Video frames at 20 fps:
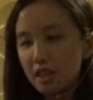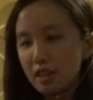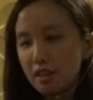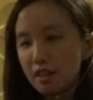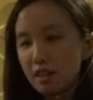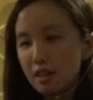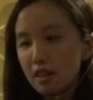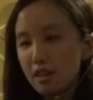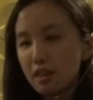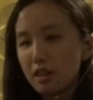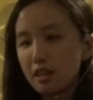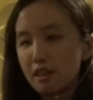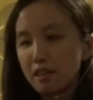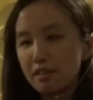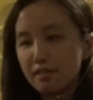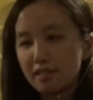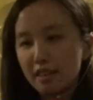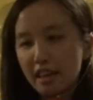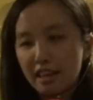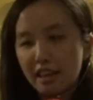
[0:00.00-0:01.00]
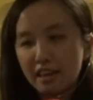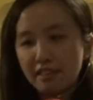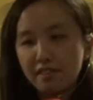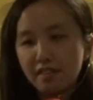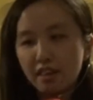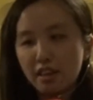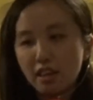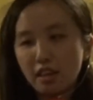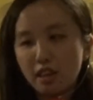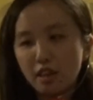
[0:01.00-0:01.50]
key here is, let's
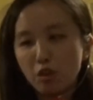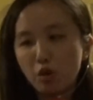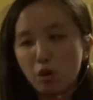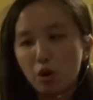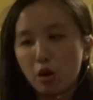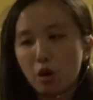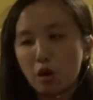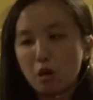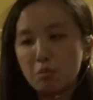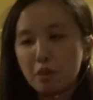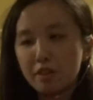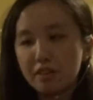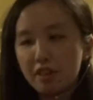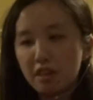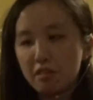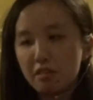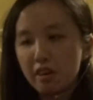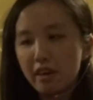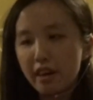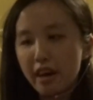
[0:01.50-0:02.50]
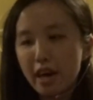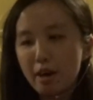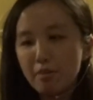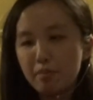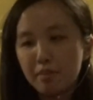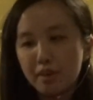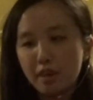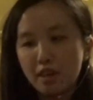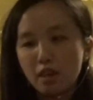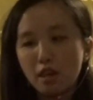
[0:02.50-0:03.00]
say in your material app,
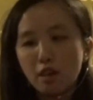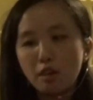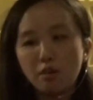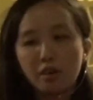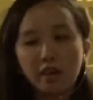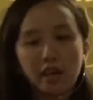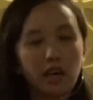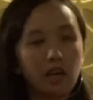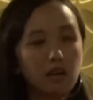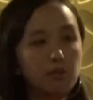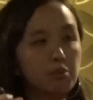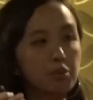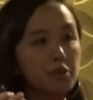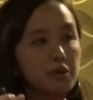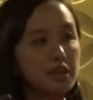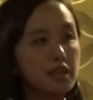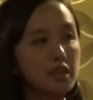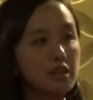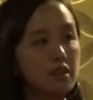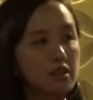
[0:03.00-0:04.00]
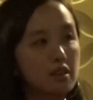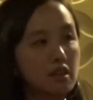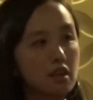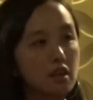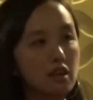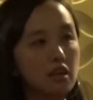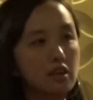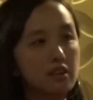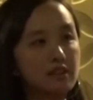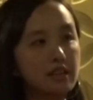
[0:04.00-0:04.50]
you can put in
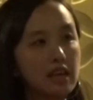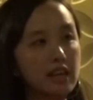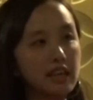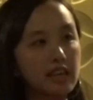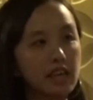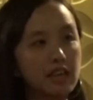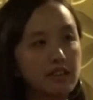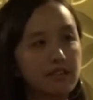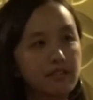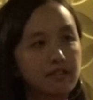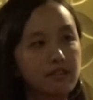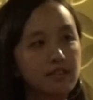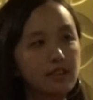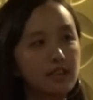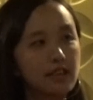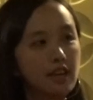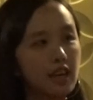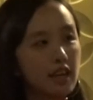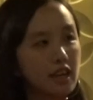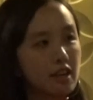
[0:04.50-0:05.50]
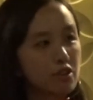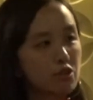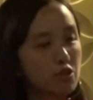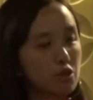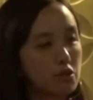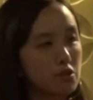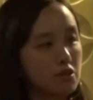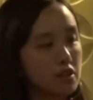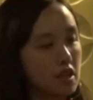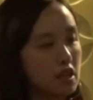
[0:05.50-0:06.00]
the delegates.
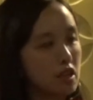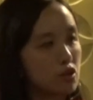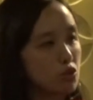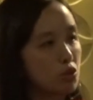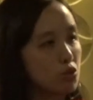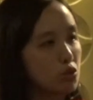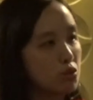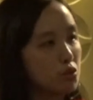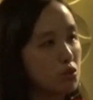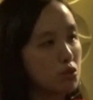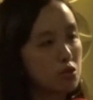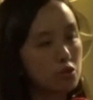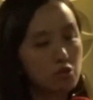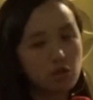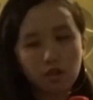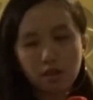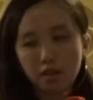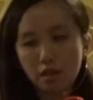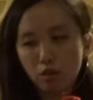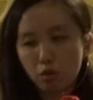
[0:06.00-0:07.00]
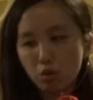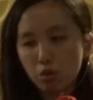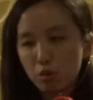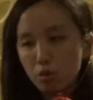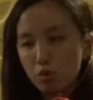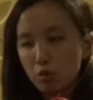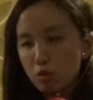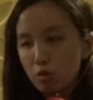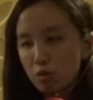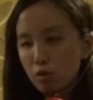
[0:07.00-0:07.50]
So the two
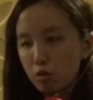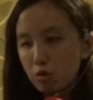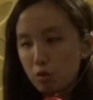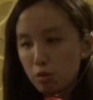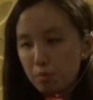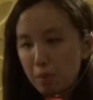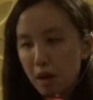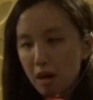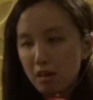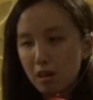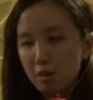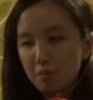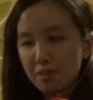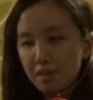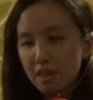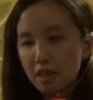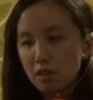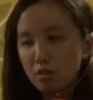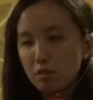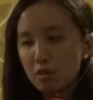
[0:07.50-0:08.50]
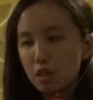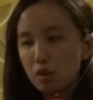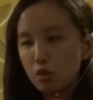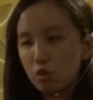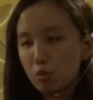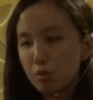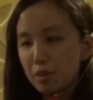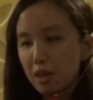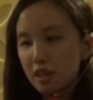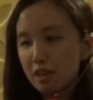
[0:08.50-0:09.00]
params that you need
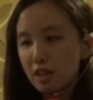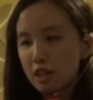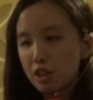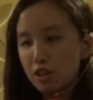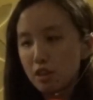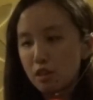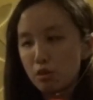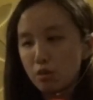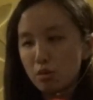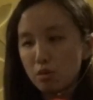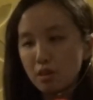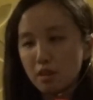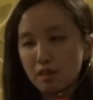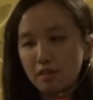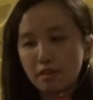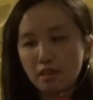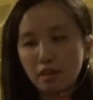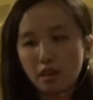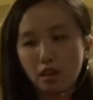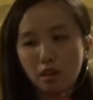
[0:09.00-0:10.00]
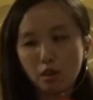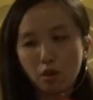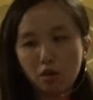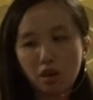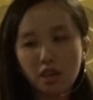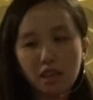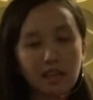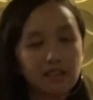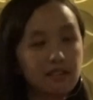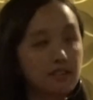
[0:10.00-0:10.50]
to pay attention to is the
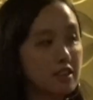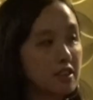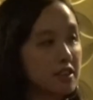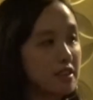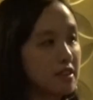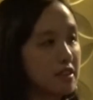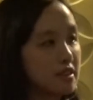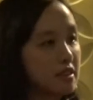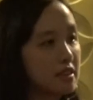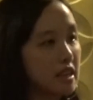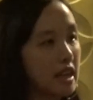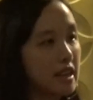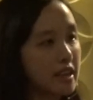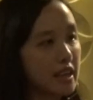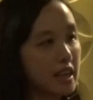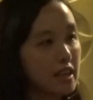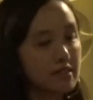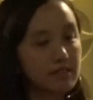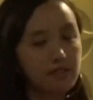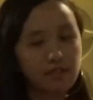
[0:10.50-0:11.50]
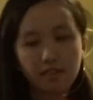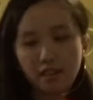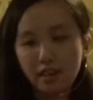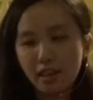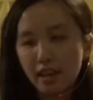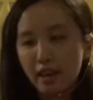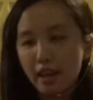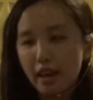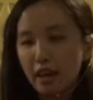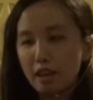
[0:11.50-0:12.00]
localization delegates
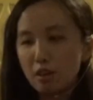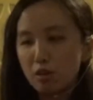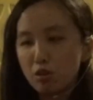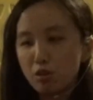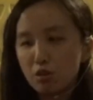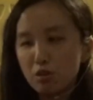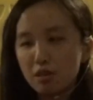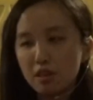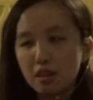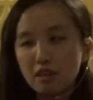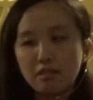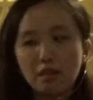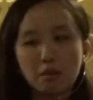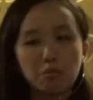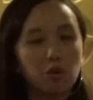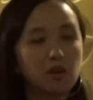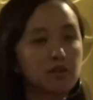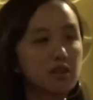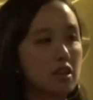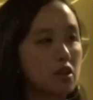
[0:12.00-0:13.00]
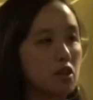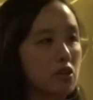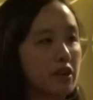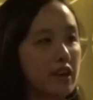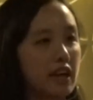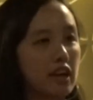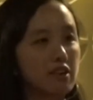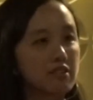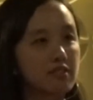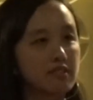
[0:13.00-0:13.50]
and also the supported
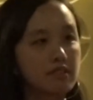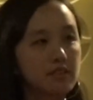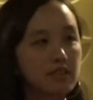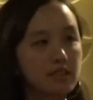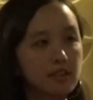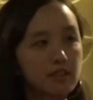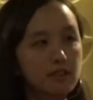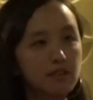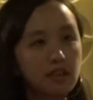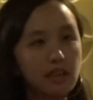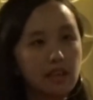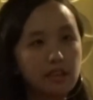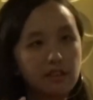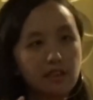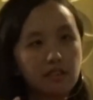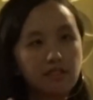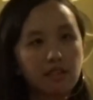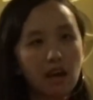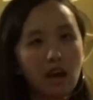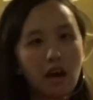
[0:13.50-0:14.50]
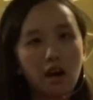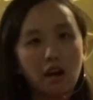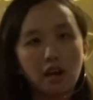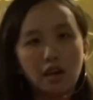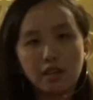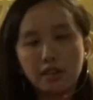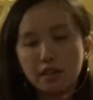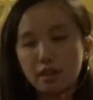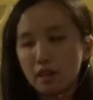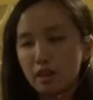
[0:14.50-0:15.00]
locales. These
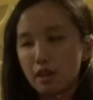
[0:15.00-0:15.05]
are